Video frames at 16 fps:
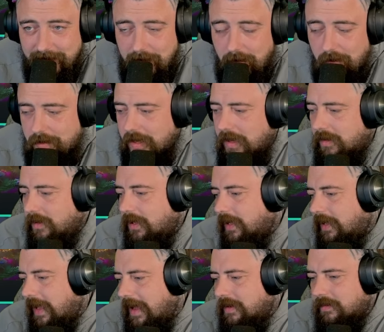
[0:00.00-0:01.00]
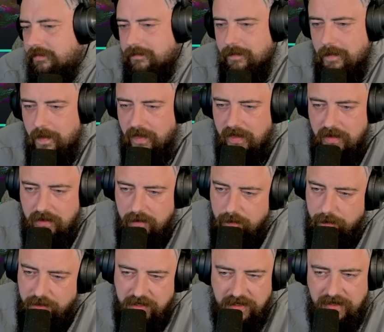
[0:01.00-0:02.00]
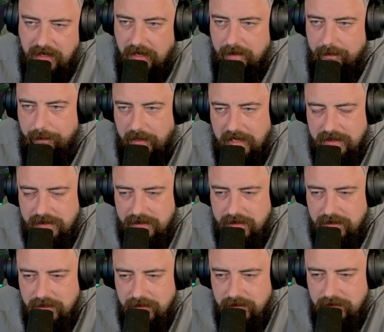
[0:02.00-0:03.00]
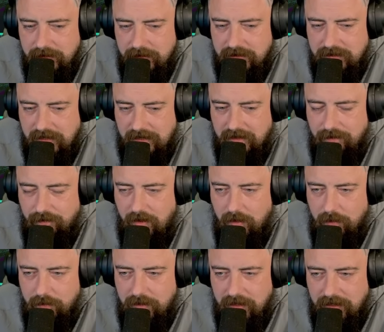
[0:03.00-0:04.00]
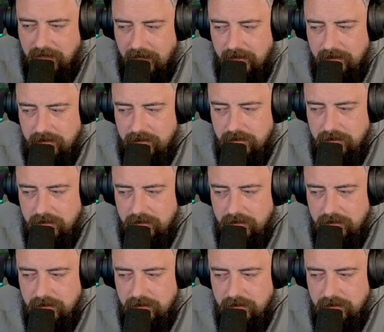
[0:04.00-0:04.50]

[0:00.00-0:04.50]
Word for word: Okay, again. We didn't get past the second round again.